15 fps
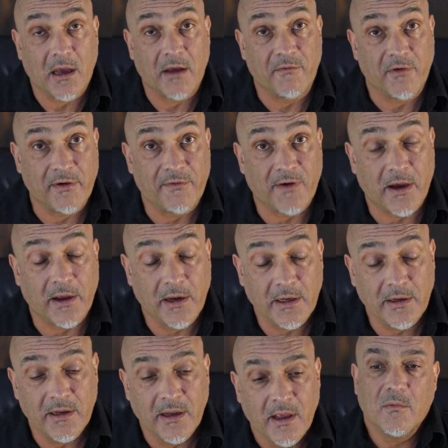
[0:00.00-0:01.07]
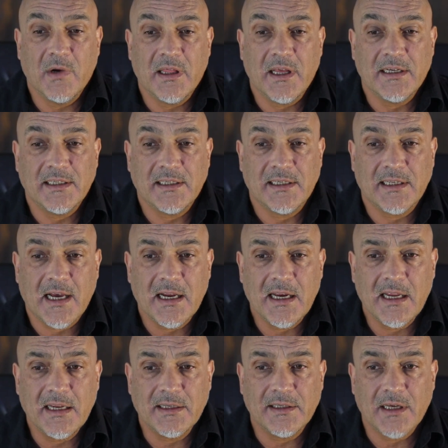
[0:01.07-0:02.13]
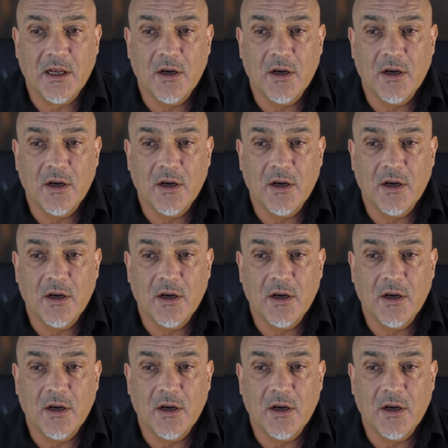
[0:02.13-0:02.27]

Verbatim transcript: I, I verified it, where they studied